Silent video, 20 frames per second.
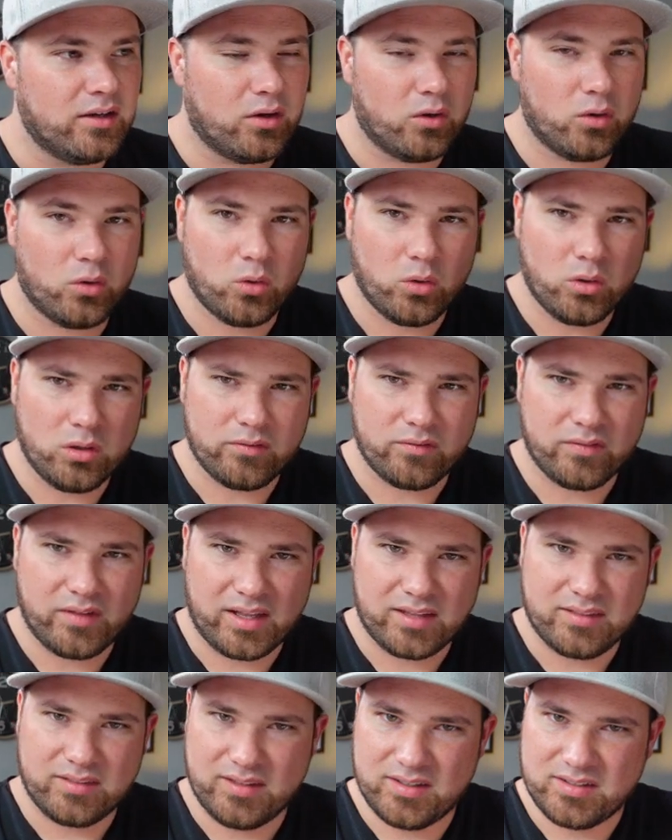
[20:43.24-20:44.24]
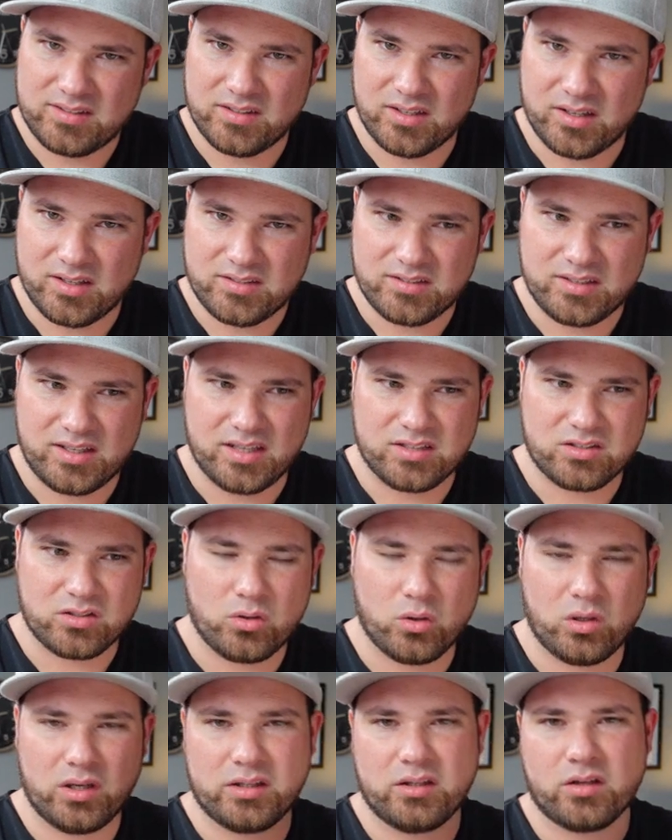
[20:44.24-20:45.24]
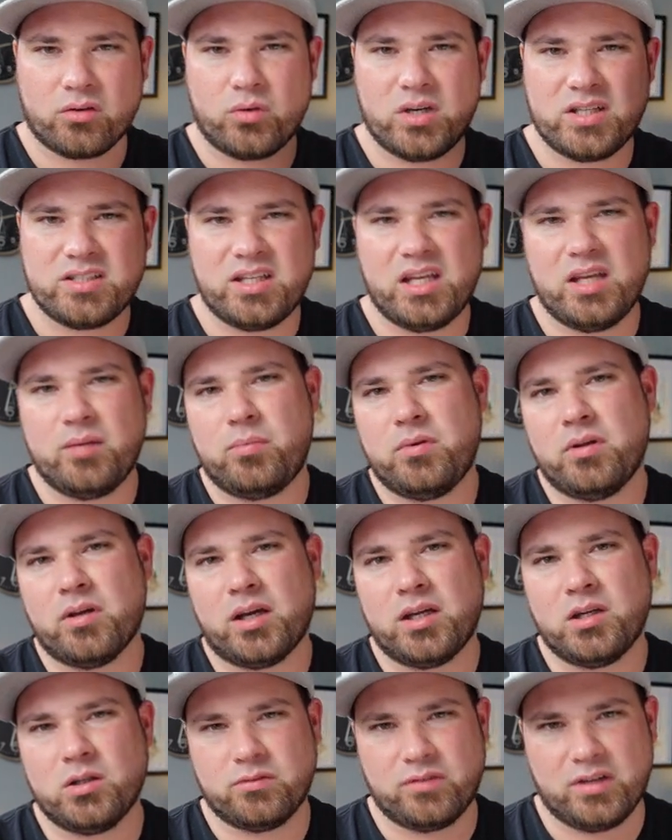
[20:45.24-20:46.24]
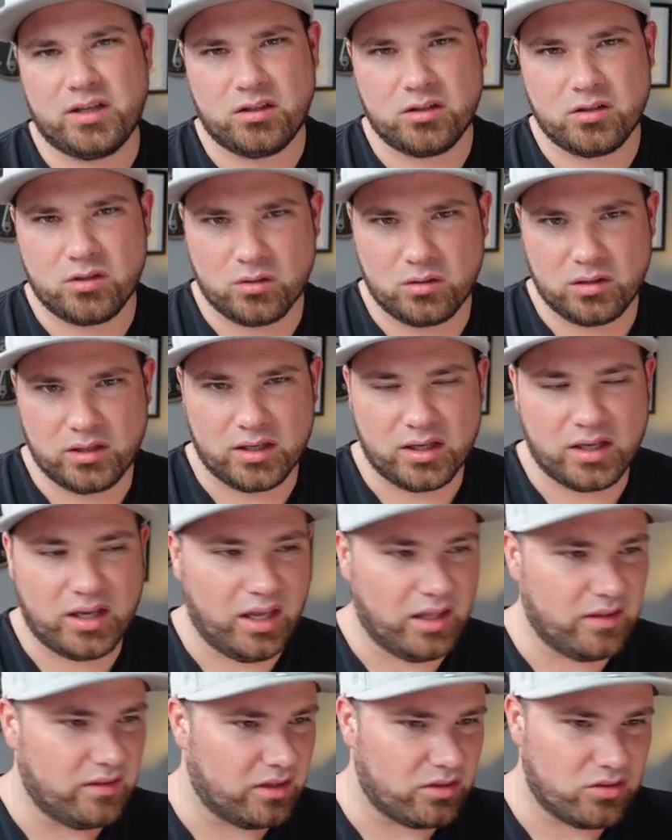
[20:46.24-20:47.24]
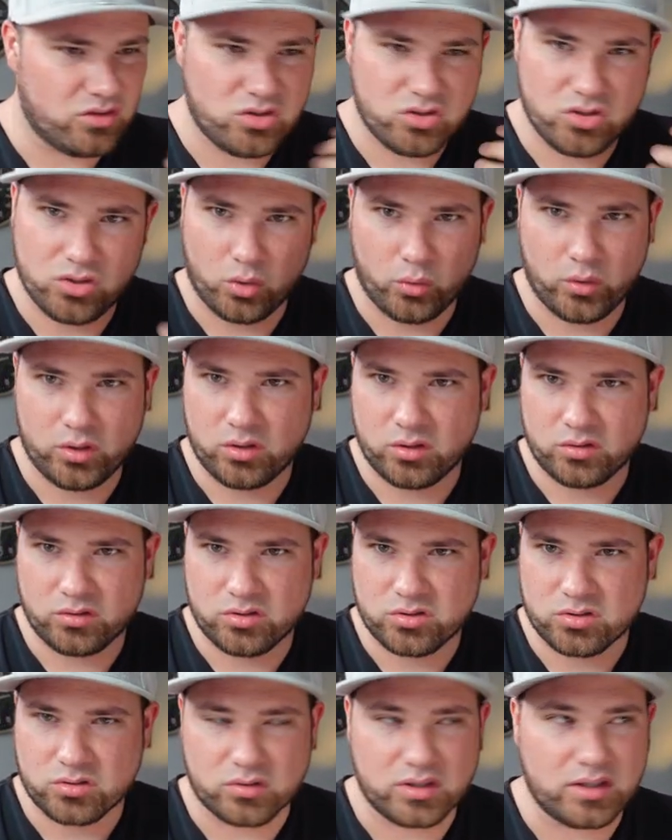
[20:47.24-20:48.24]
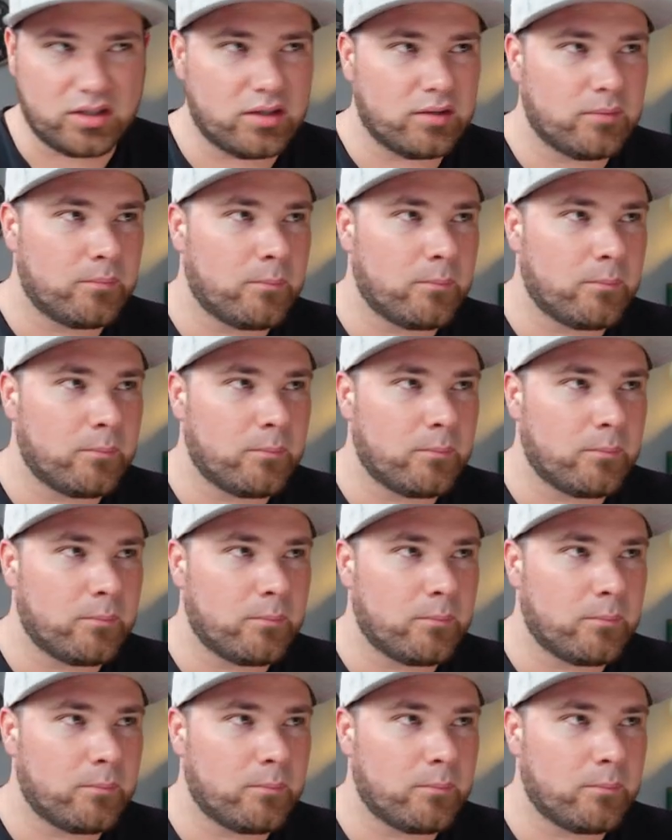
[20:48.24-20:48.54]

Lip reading: all of that this does is calling the REST API of Algolia and then show it on the screen.